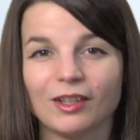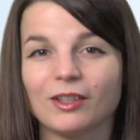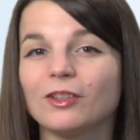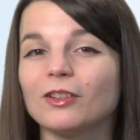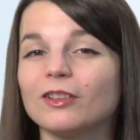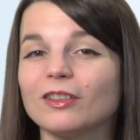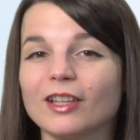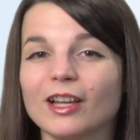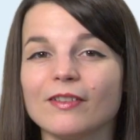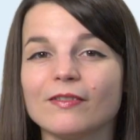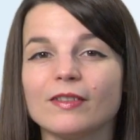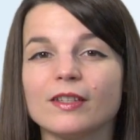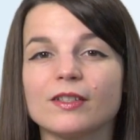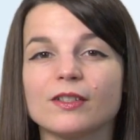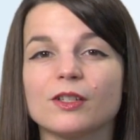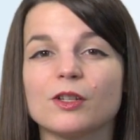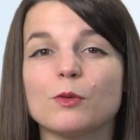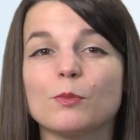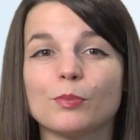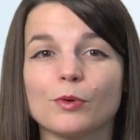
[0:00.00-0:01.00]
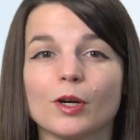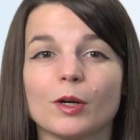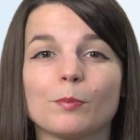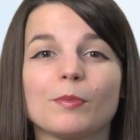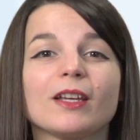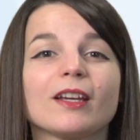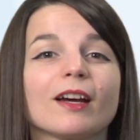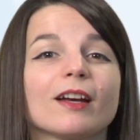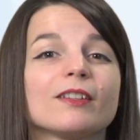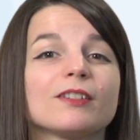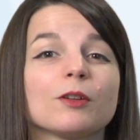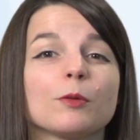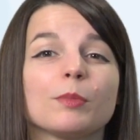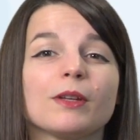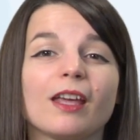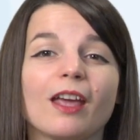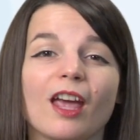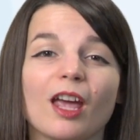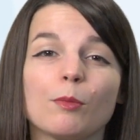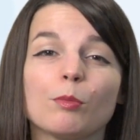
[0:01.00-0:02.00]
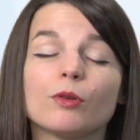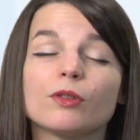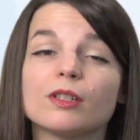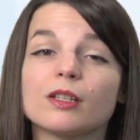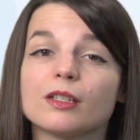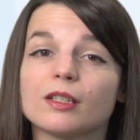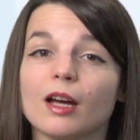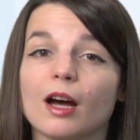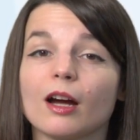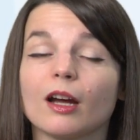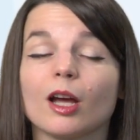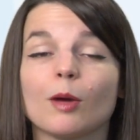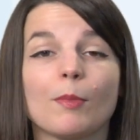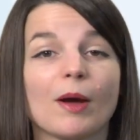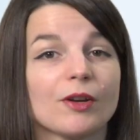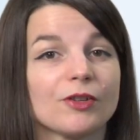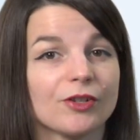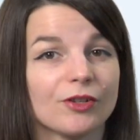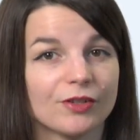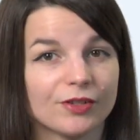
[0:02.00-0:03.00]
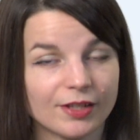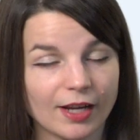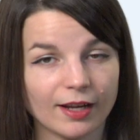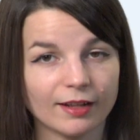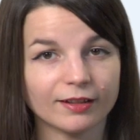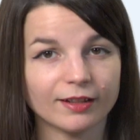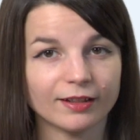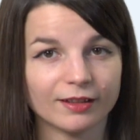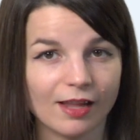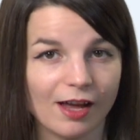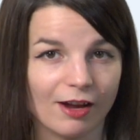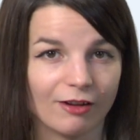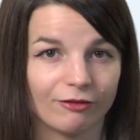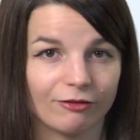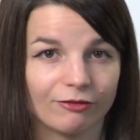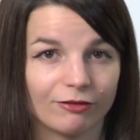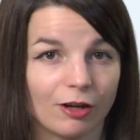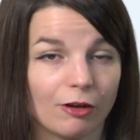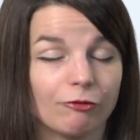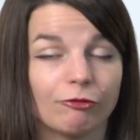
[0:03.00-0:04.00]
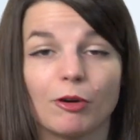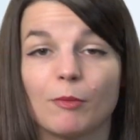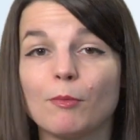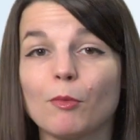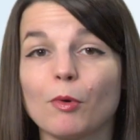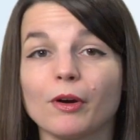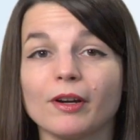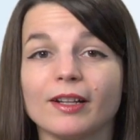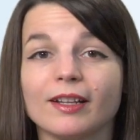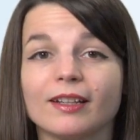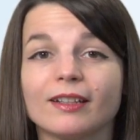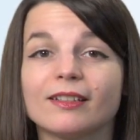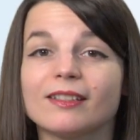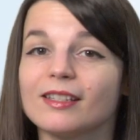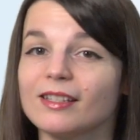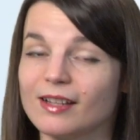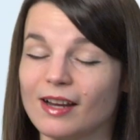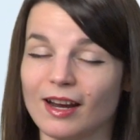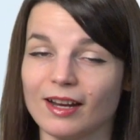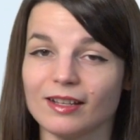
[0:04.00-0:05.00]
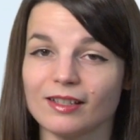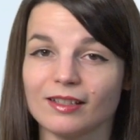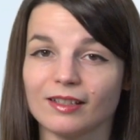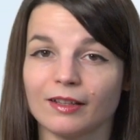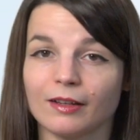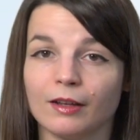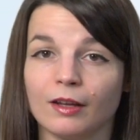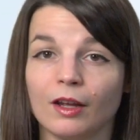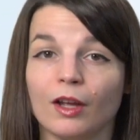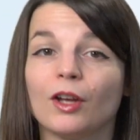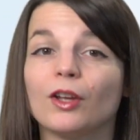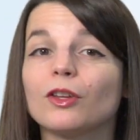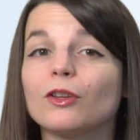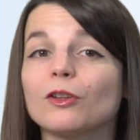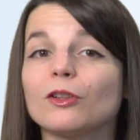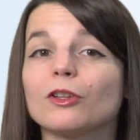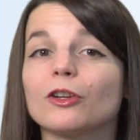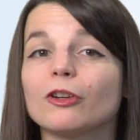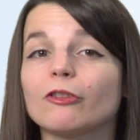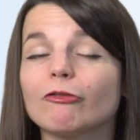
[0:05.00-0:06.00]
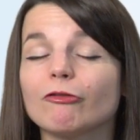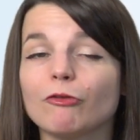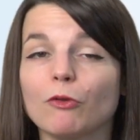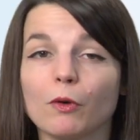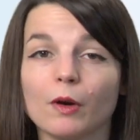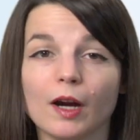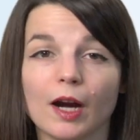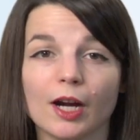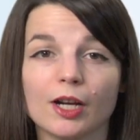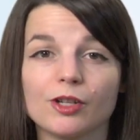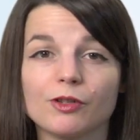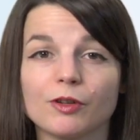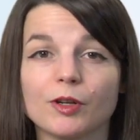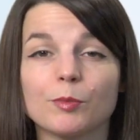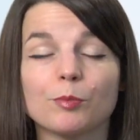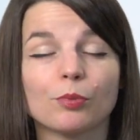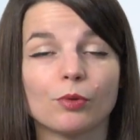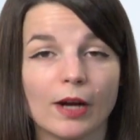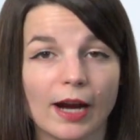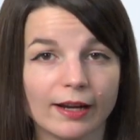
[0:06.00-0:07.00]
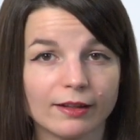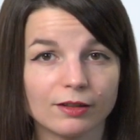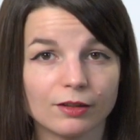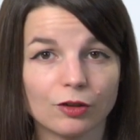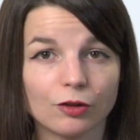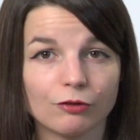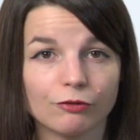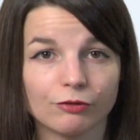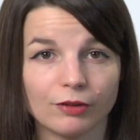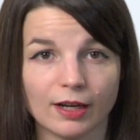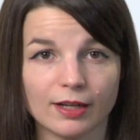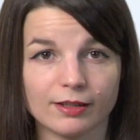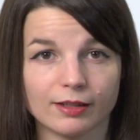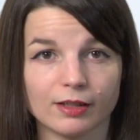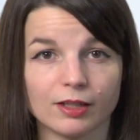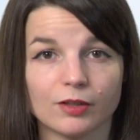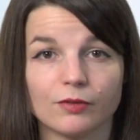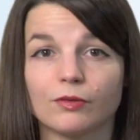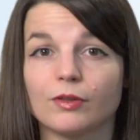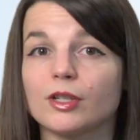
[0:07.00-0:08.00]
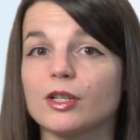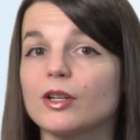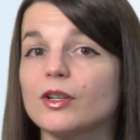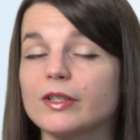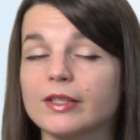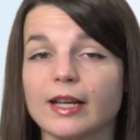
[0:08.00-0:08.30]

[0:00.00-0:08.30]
You'll love this new book because you'll be able to talk about your daily life, from morning to night. You'll learn 400 practical phrases for your